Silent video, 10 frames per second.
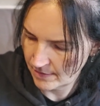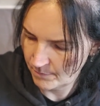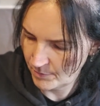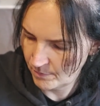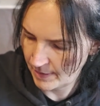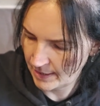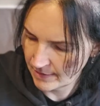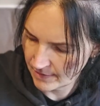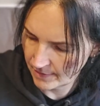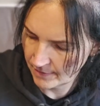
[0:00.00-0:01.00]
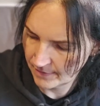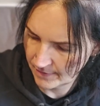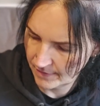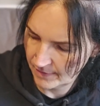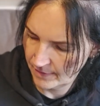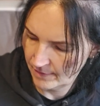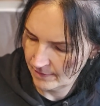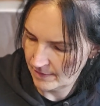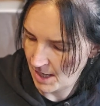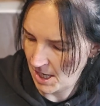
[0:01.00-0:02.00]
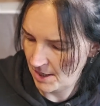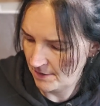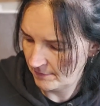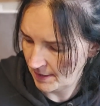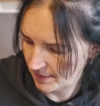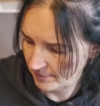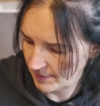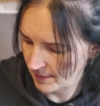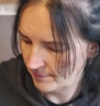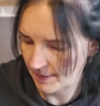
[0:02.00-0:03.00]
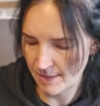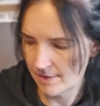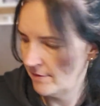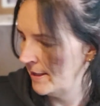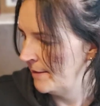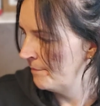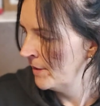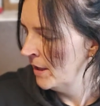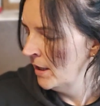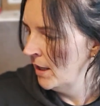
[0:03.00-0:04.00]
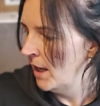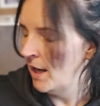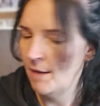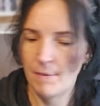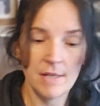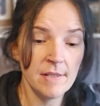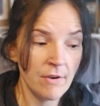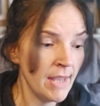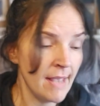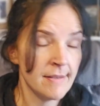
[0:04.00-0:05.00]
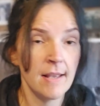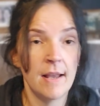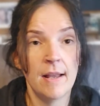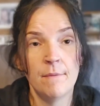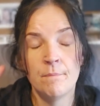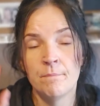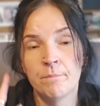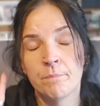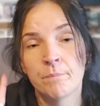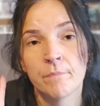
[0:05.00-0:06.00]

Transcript: not a ball band. No, that's not it. So yes, I